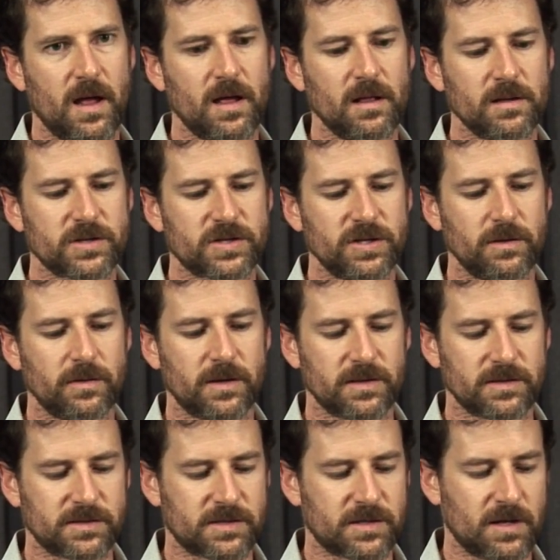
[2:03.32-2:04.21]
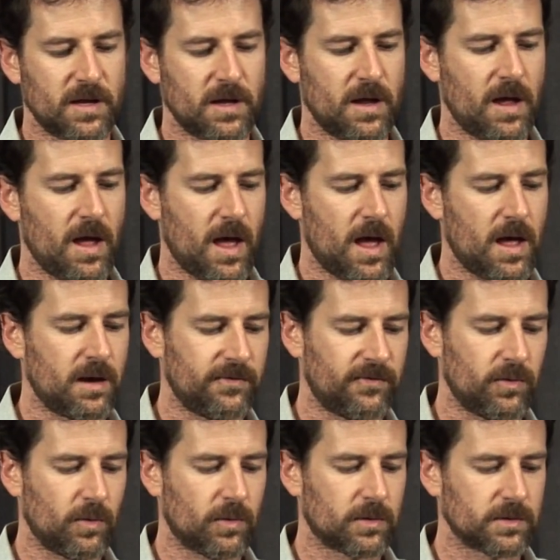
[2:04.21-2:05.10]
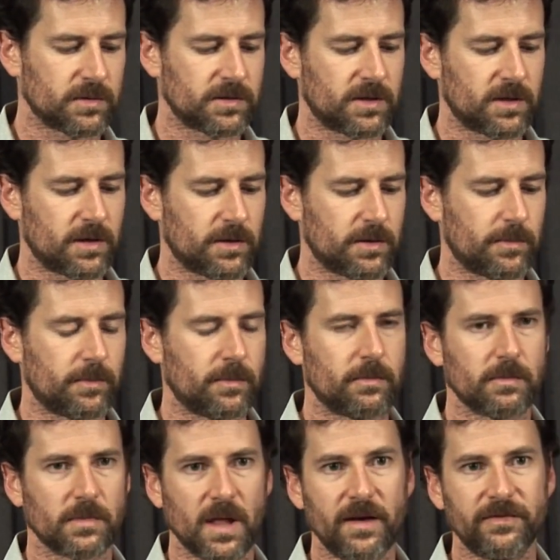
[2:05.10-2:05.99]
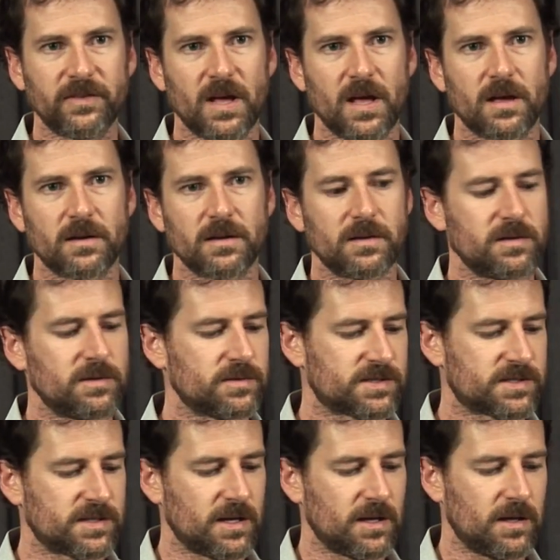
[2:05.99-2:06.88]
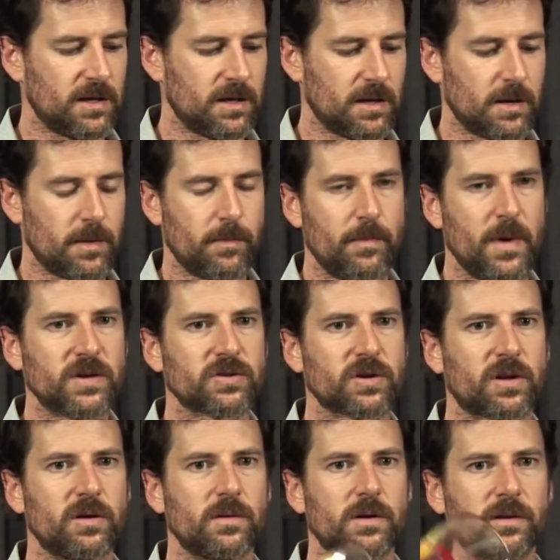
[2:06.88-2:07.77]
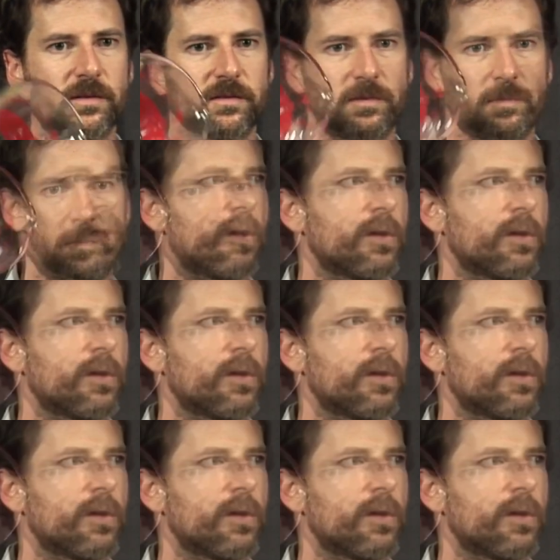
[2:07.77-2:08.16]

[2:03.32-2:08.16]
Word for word: English units, and if you hold them left handed, you see metric units.